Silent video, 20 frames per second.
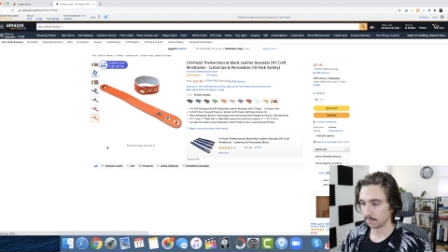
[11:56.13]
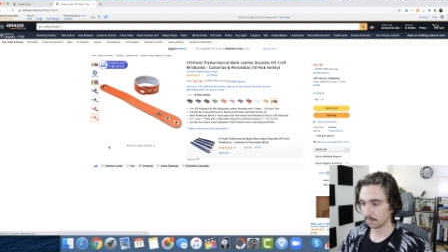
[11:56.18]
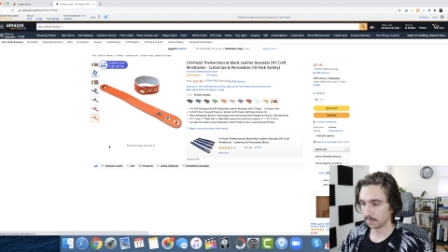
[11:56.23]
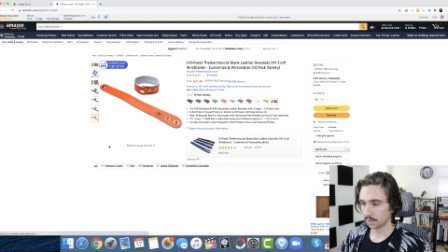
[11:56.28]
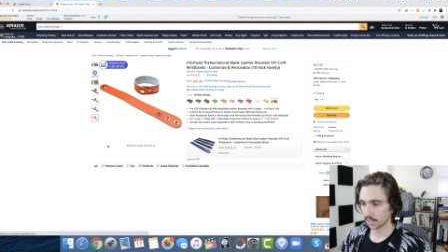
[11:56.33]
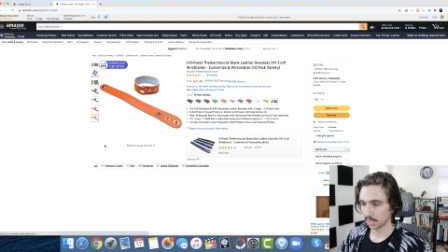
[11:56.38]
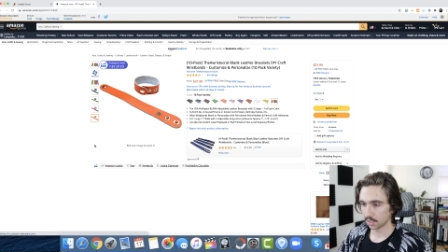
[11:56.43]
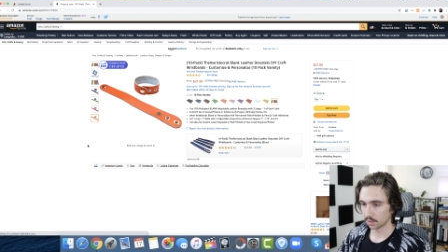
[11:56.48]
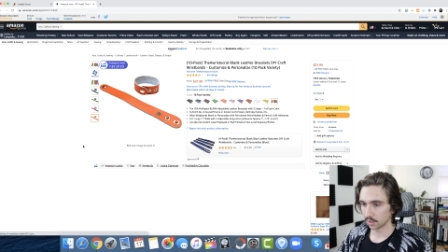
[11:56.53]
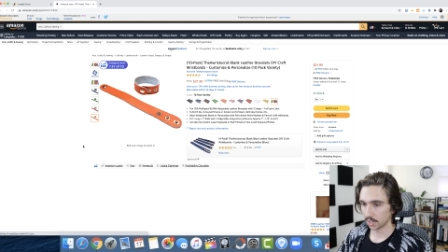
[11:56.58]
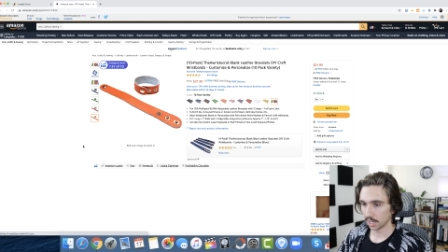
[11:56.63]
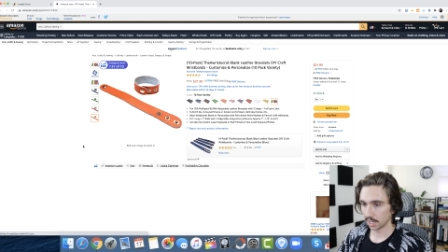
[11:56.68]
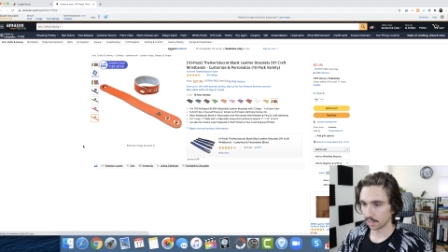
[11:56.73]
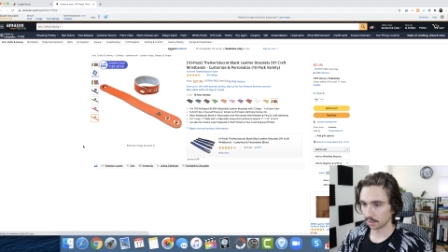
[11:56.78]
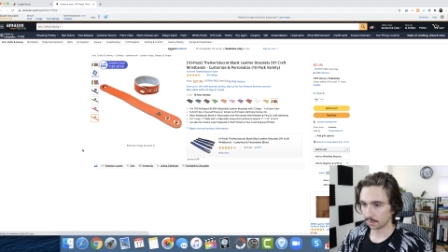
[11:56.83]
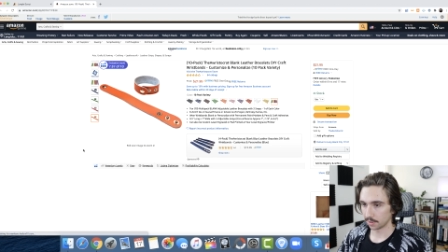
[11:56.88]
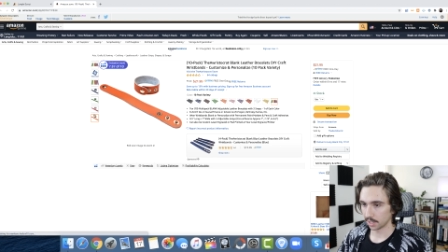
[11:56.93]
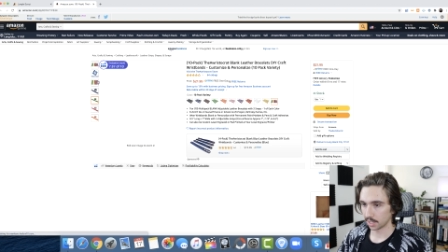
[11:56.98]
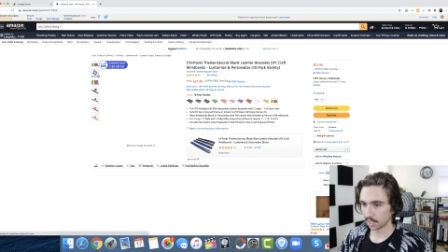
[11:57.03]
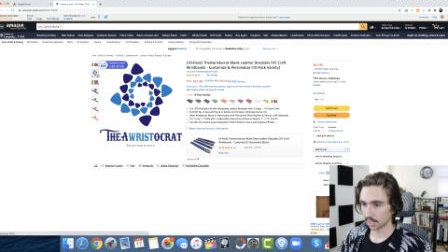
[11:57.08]
But that's okay.
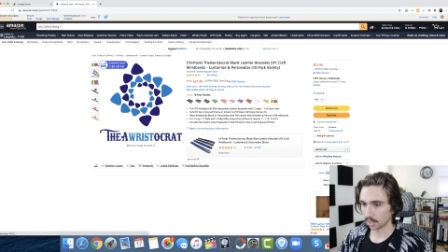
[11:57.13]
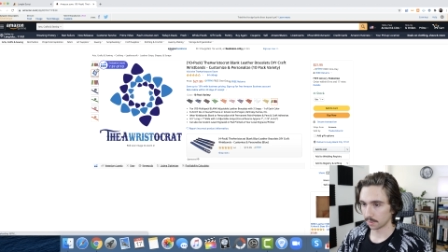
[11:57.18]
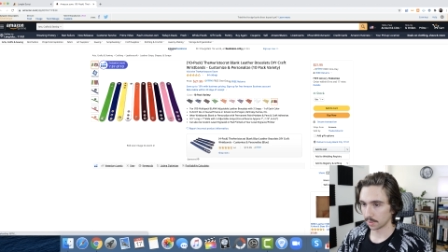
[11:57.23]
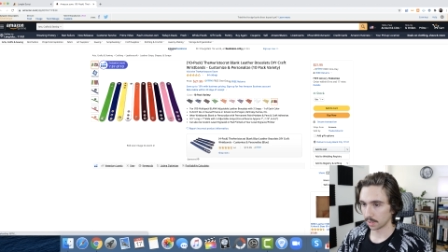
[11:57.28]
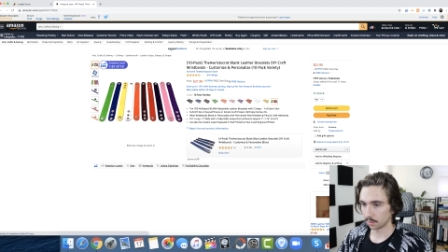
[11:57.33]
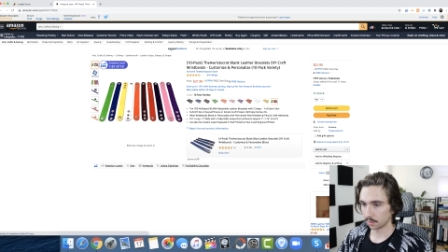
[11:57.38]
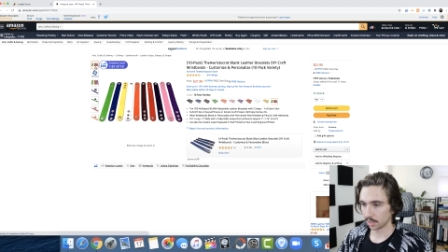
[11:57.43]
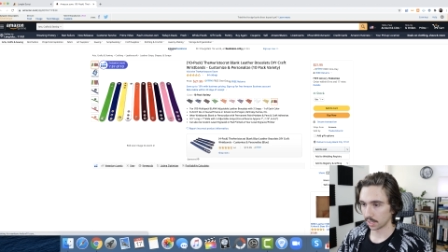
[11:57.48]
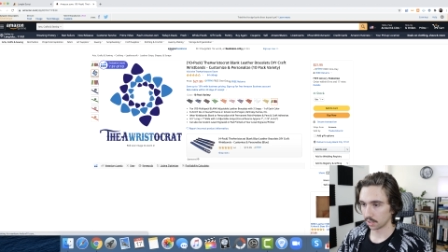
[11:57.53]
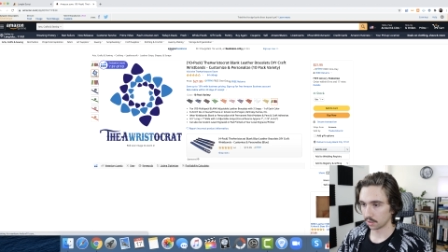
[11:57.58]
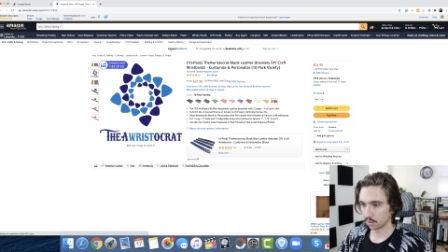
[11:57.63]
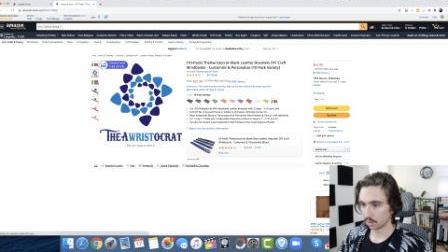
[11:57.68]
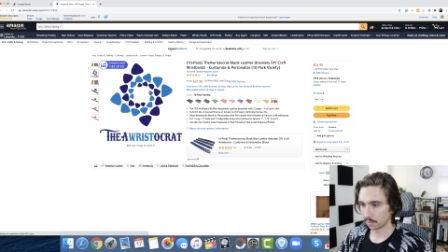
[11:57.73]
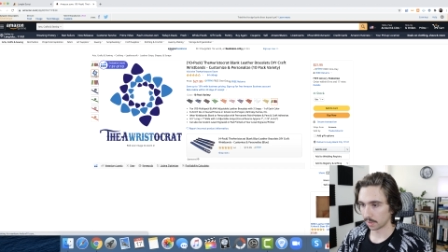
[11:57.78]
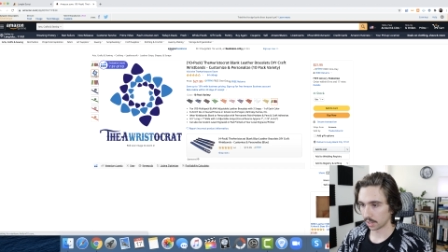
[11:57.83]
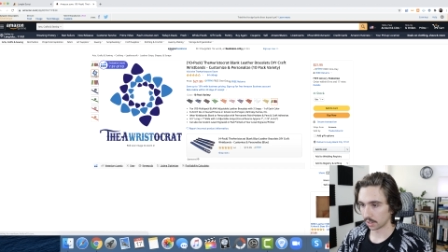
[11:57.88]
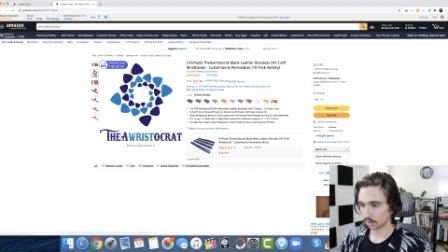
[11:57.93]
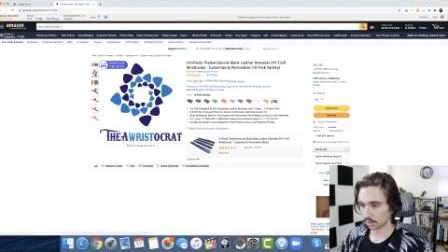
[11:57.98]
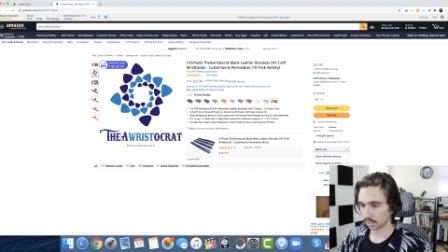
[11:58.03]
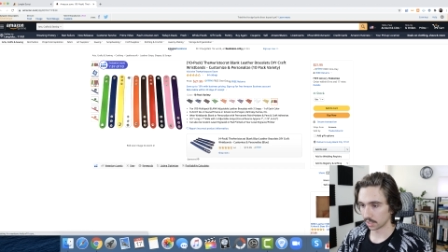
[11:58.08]
If we could come in, we could do a
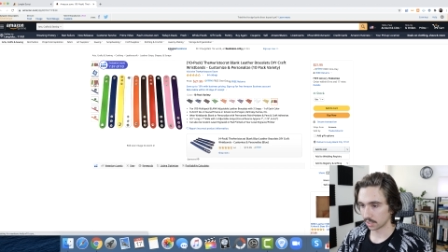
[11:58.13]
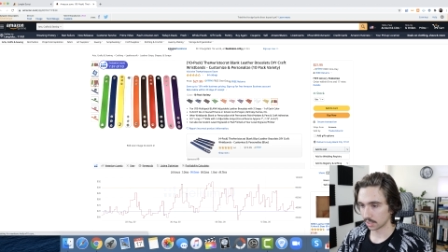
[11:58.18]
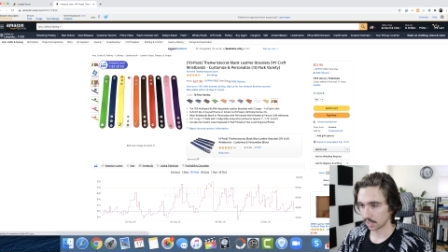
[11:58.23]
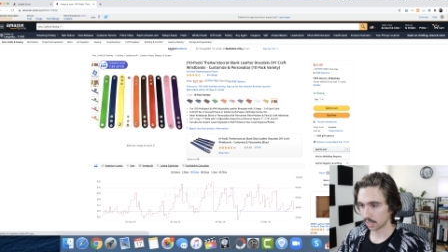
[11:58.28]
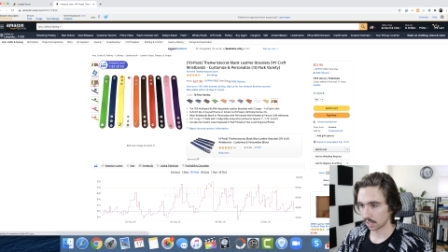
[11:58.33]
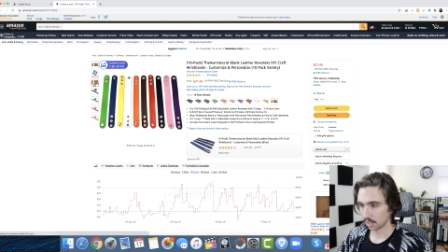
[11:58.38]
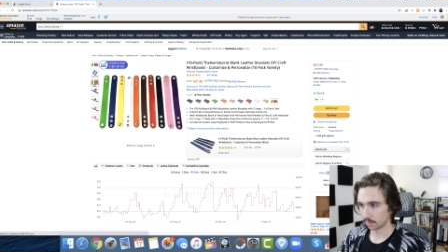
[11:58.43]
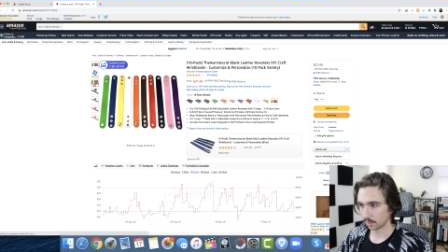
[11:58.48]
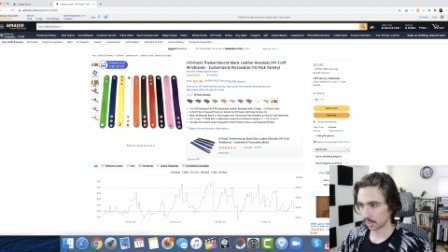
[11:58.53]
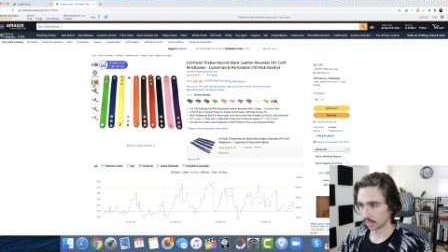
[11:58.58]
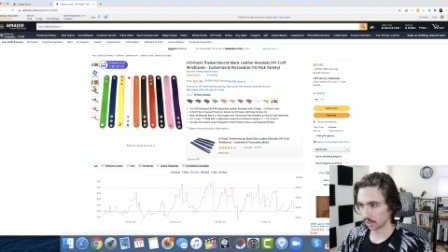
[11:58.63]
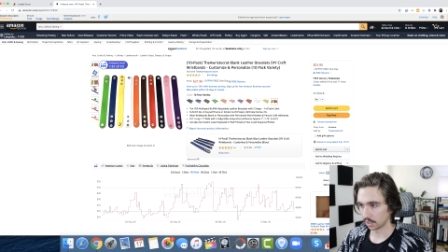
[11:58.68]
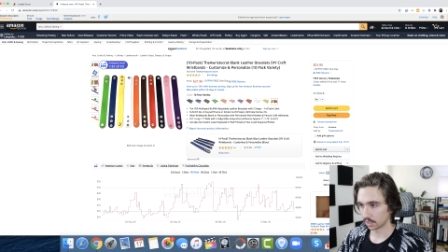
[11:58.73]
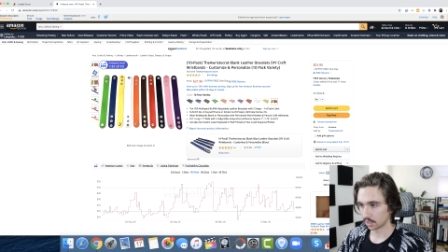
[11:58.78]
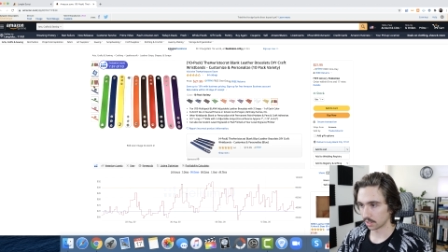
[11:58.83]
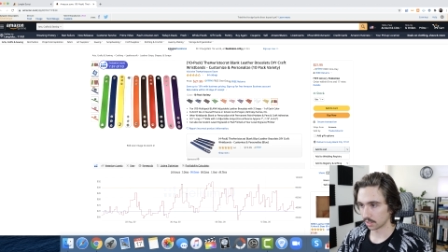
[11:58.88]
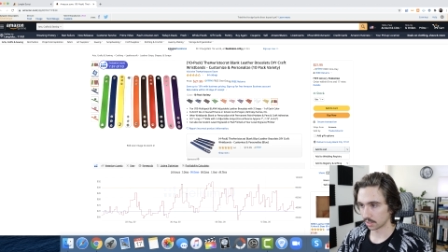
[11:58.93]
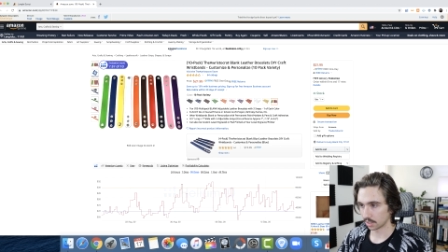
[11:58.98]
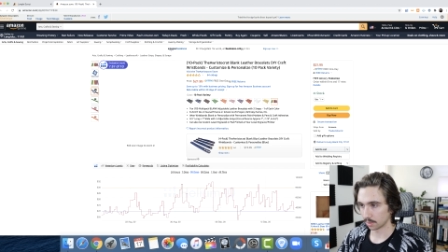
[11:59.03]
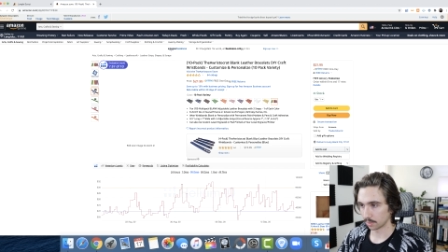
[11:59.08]
better listing. We could
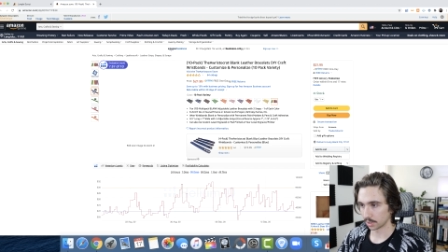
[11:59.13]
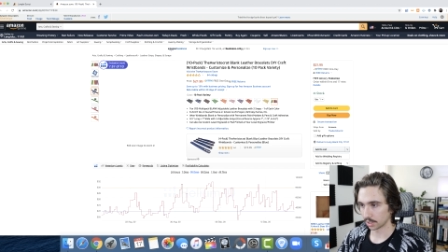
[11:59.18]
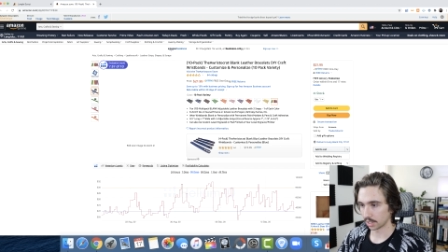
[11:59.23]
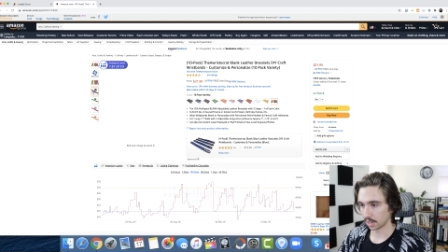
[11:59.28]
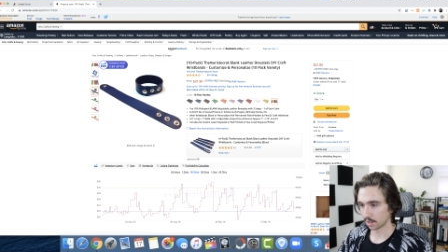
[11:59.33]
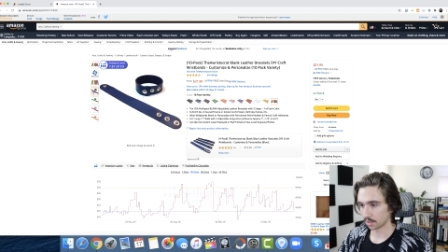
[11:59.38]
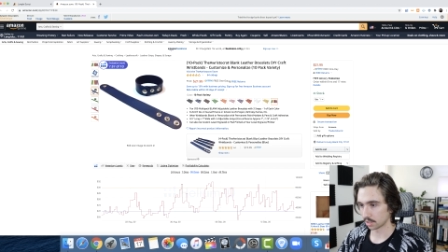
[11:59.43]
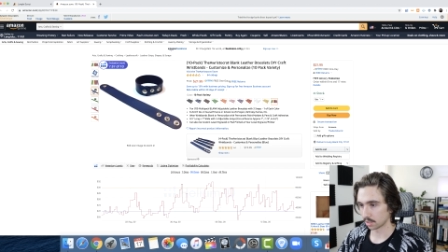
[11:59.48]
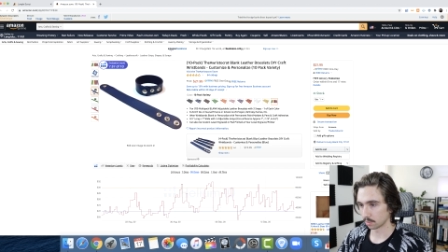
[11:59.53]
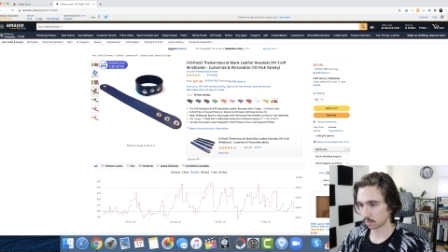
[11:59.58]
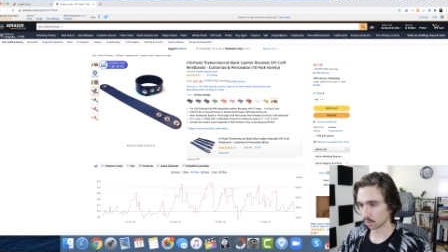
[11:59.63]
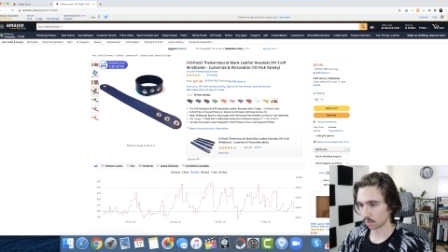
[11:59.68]
listen to some of the customer